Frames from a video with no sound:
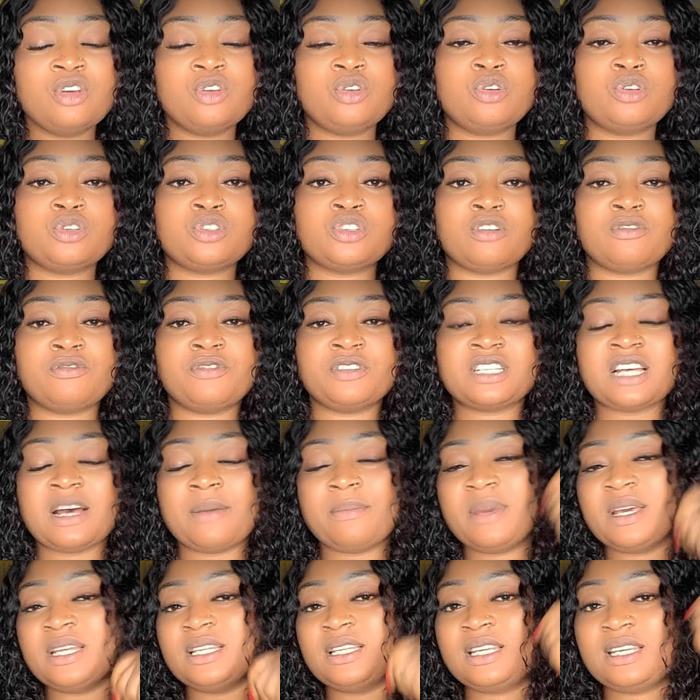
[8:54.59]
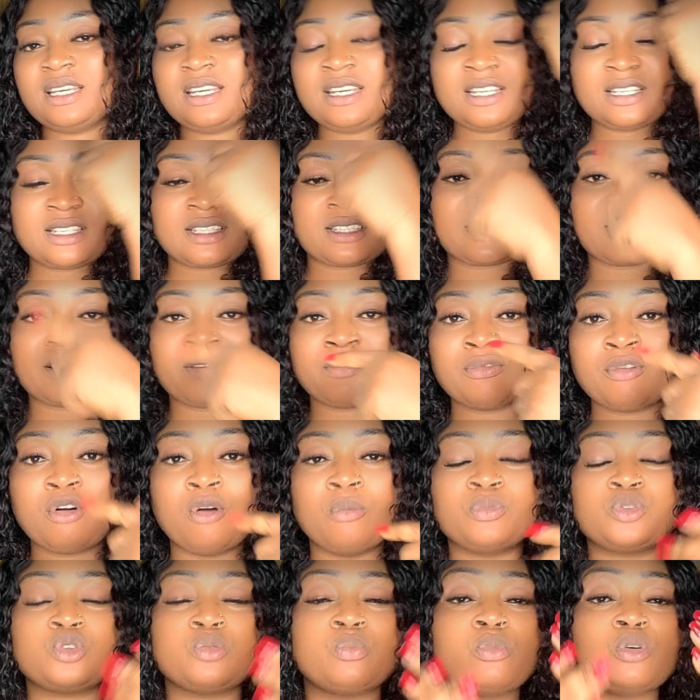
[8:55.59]
Use your vitamin E
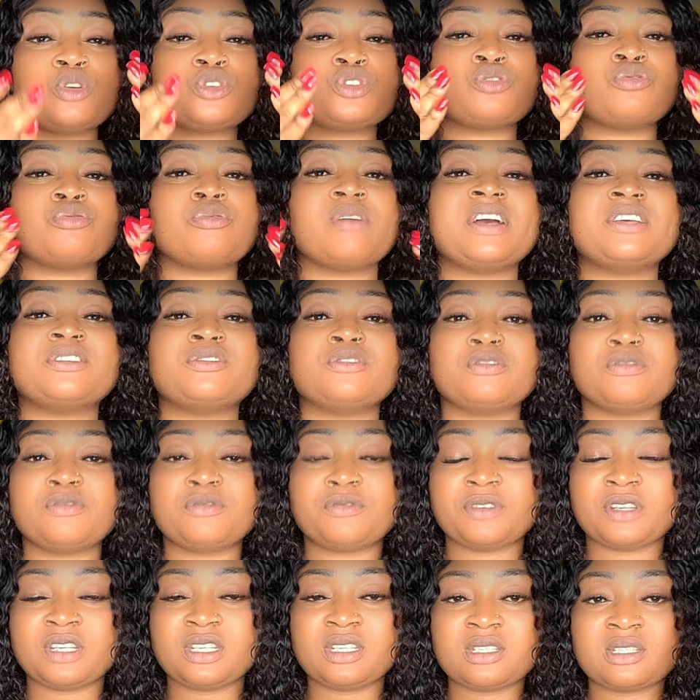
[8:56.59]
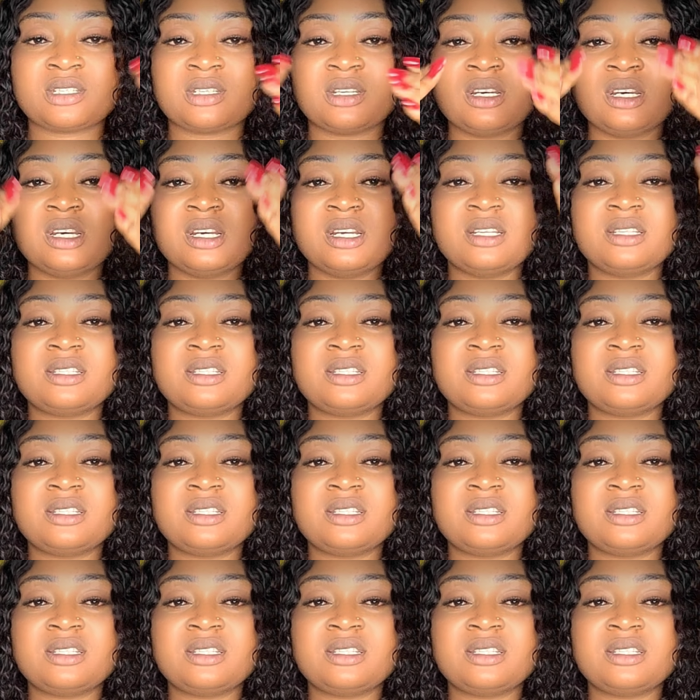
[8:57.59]
serum to moisturize your face.